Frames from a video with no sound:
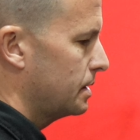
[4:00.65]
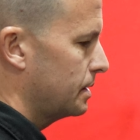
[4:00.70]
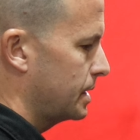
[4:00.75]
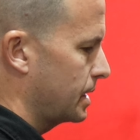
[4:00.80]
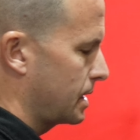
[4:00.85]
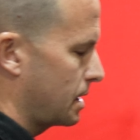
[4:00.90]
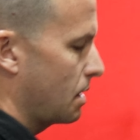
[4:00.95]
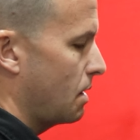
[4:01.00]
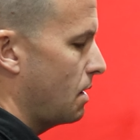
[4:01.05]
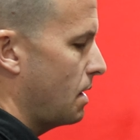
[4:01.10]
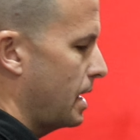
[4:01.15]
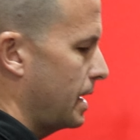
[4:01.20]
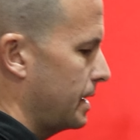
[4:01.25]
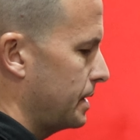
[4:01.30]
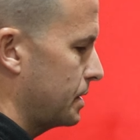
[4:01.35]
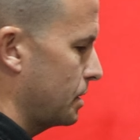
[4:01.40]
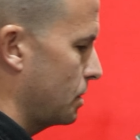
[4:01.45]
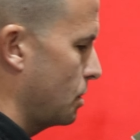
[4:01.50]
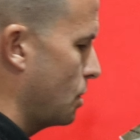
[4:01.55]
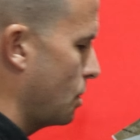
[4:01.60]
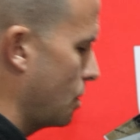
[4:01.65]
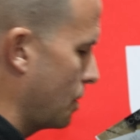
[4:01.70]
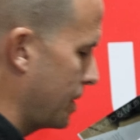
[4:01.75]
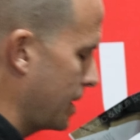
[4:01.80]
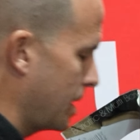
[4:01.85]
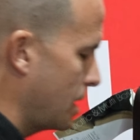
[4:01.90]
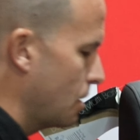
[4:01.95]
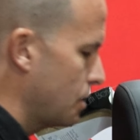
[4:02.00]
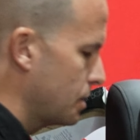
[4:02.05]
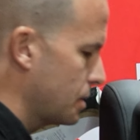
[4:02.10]
the client or the
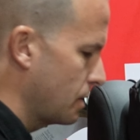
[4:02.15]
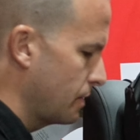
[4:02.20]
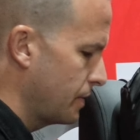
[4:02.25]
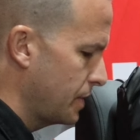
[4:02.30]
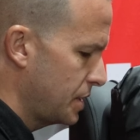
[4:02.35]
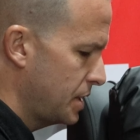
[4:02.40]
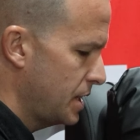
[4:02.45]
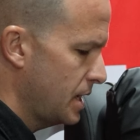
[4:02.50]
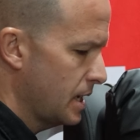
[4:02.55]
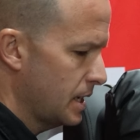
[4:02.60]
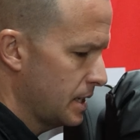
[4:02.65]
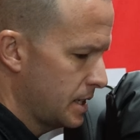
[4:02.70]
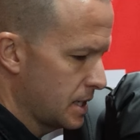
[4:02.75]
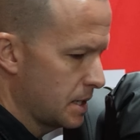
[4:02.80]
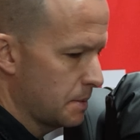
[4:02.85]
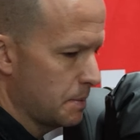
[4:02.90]
user of the chair just